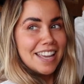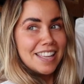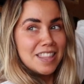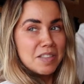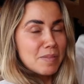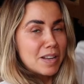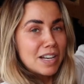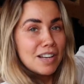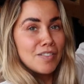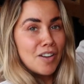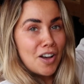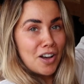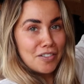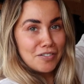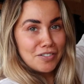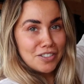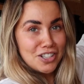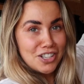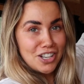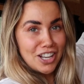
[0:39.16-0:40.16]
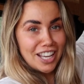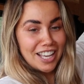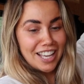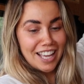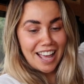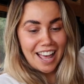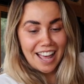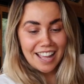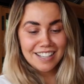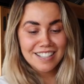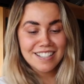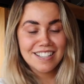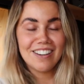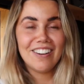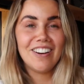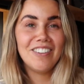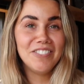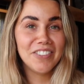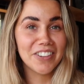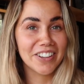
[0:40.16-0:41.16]
in the middle of Hertfordshire, and
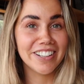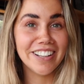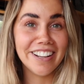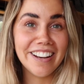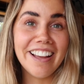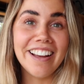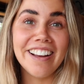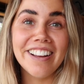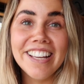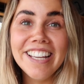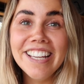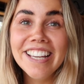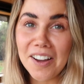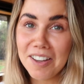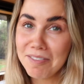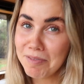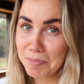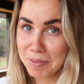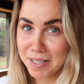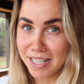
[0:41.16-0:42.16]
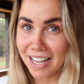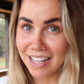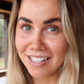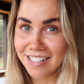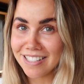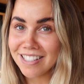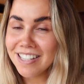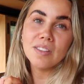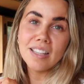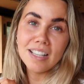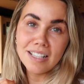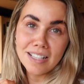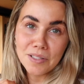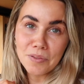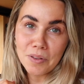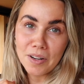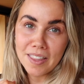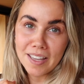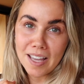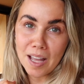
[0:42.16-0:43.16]
I'm not gonna lie, I'm obsessed. This
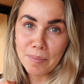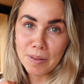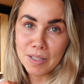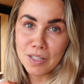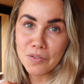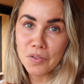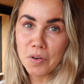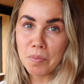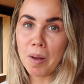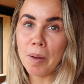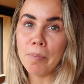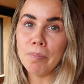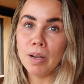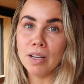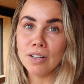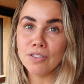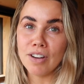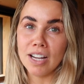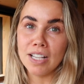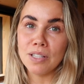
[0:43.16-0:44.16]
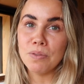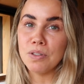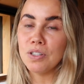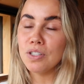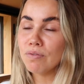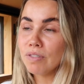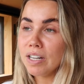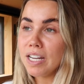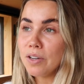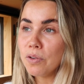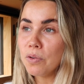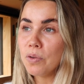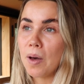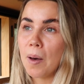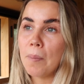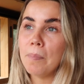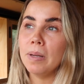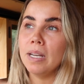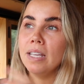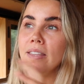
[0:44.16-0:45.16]
is one of the cabins from Unplugged, which is a really cool
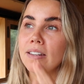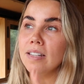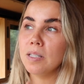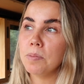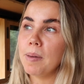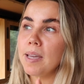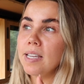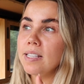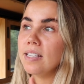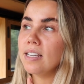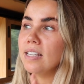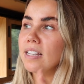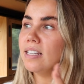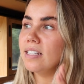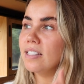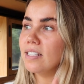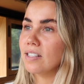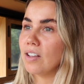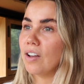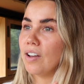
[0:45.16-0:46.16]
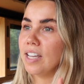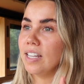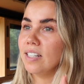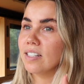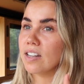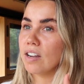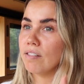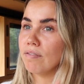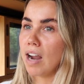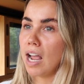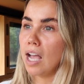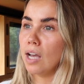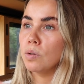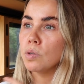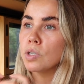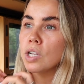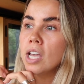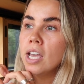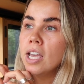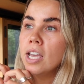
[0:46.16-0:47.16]
company that is basically designed
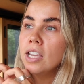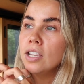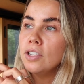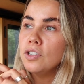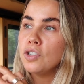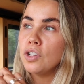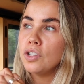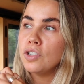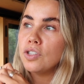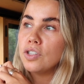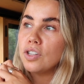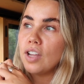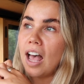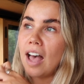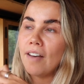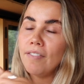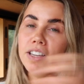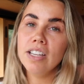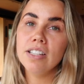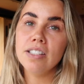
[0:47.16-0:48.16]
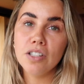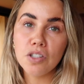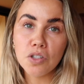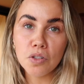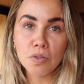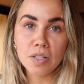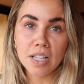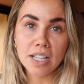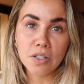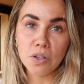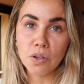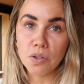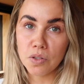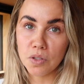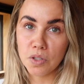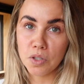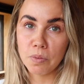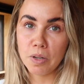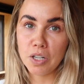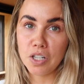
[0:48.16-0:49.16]
around just having a digital
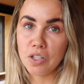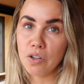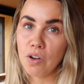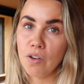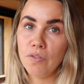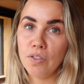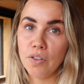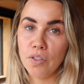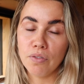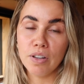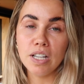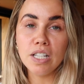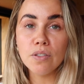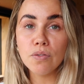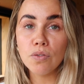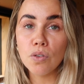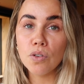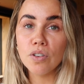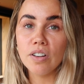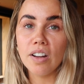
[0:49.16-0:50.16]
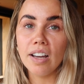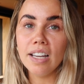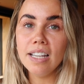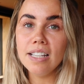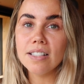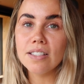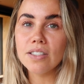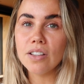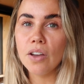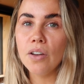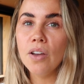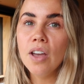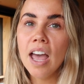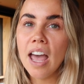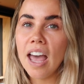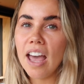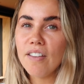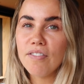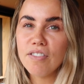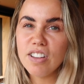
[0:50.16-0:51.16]
detox and switching off for 3 to 4 nights. So
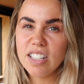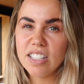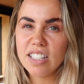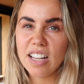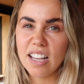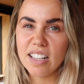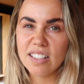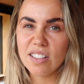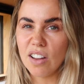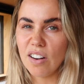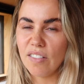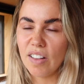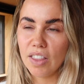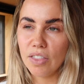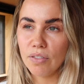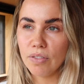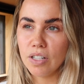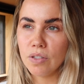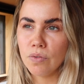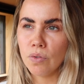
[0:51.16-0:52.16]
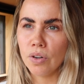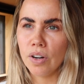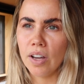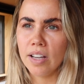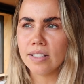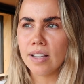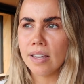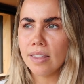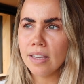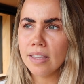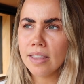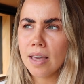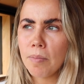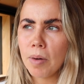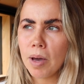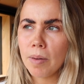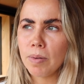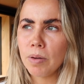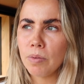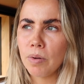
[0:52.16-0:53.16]
every stay is kind of like 3 to 4 nights. I think there
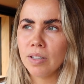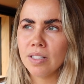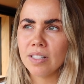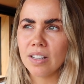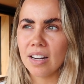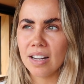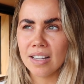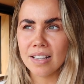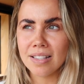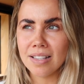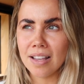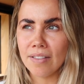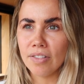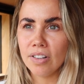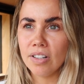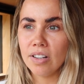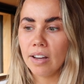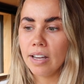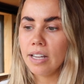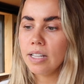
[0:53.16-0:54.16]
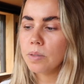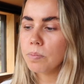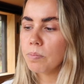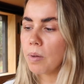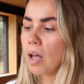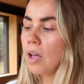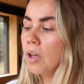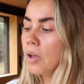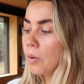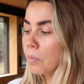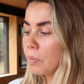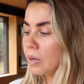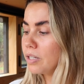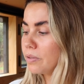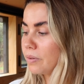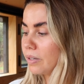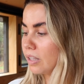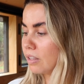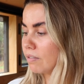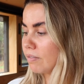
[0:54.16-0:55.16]
might be ones that are like 7 nights, but we're
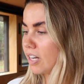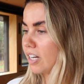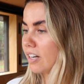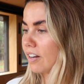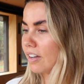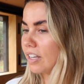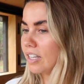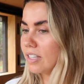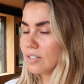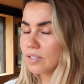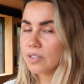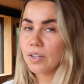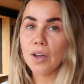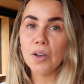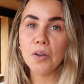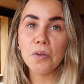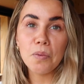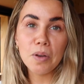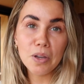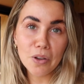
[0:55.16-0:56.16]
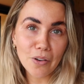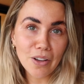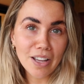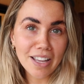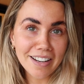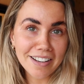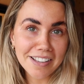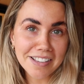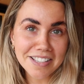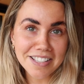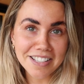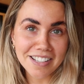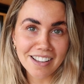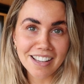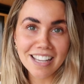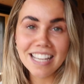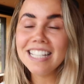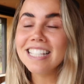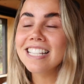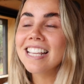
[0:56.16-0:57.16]
doing 3 nights. So we got here last
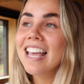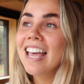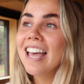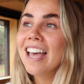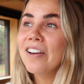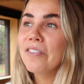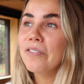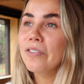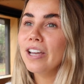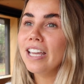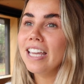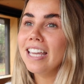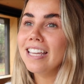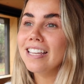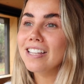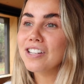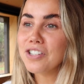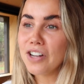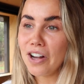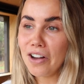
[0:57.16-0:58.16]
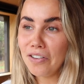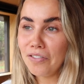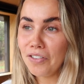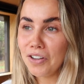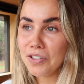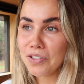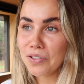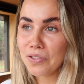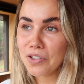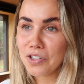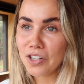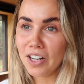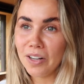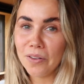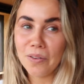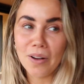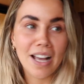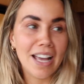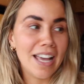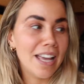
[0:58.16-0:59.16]
night, we shut our phones off straight
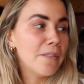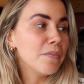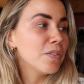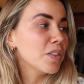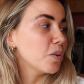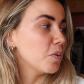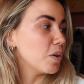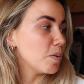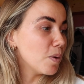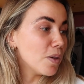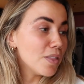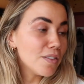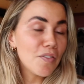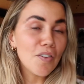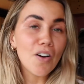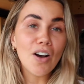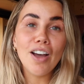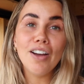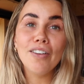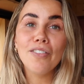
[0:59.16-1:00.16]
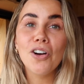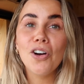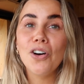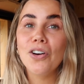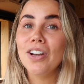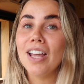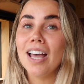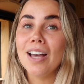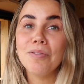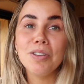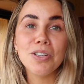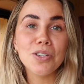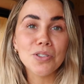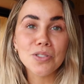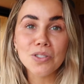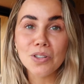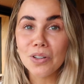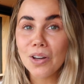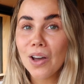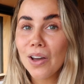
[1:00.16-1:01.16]
away, we put the fire on and we
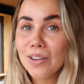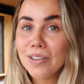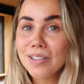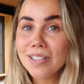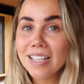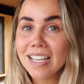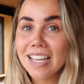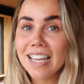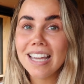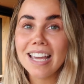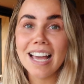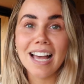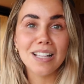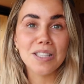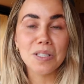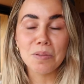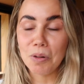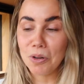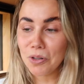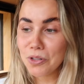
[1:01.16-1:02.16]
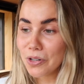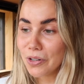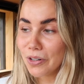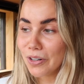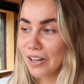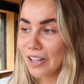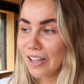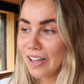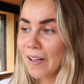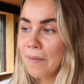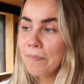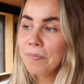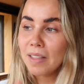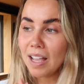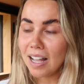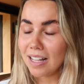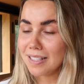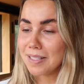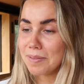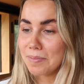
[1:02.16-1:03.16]
just got cozy, had some hot chocolate,
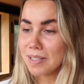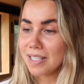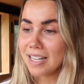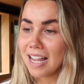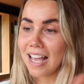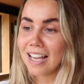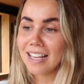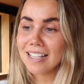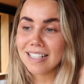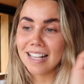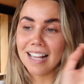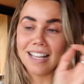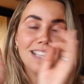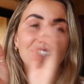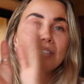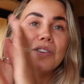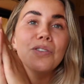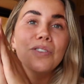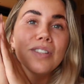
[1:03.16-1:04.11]
had some snacks, and it's